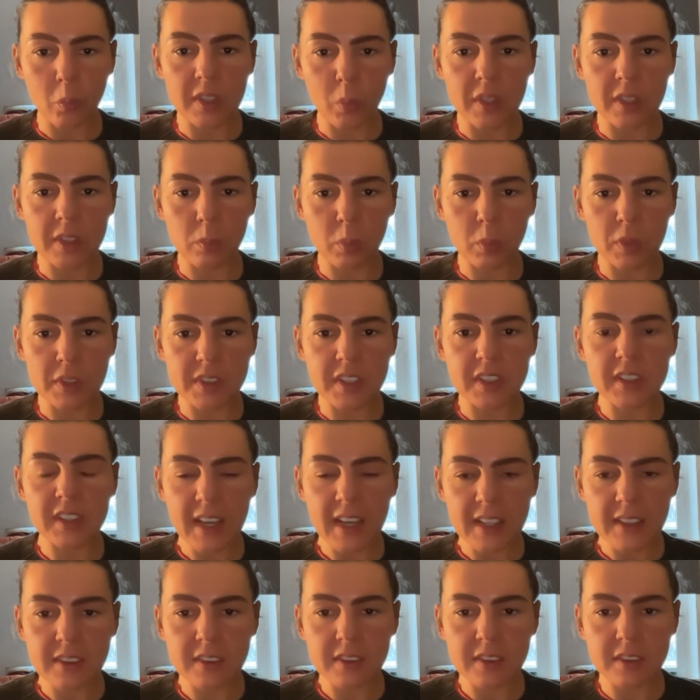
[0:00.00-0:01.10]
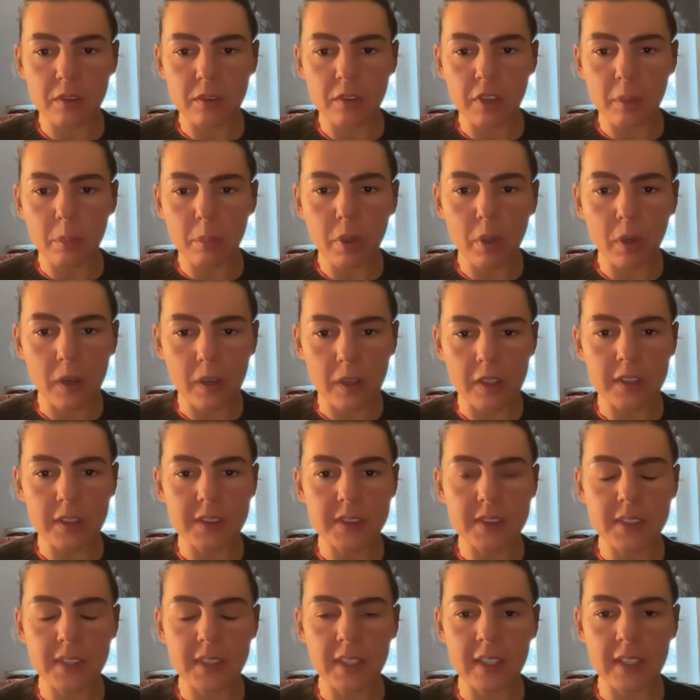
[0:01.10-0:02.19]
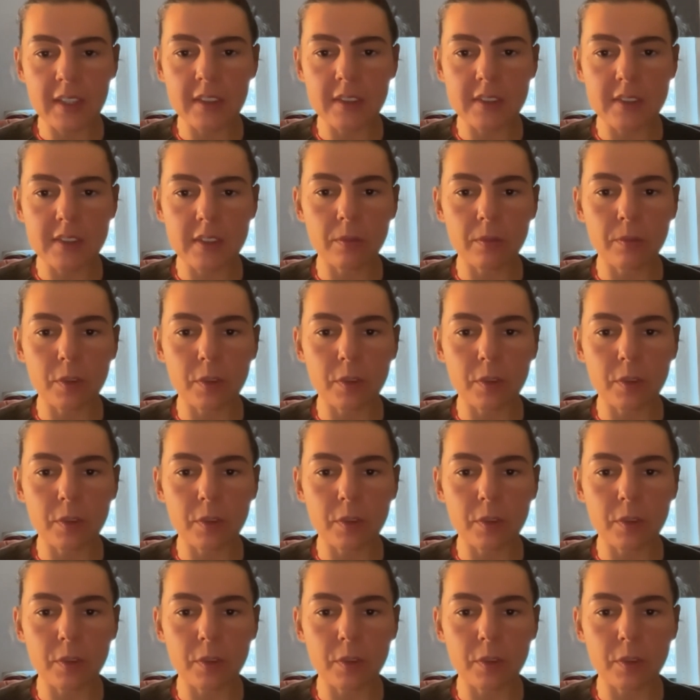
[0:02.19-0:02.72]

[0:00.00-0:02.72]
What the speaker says: with the necessary parts is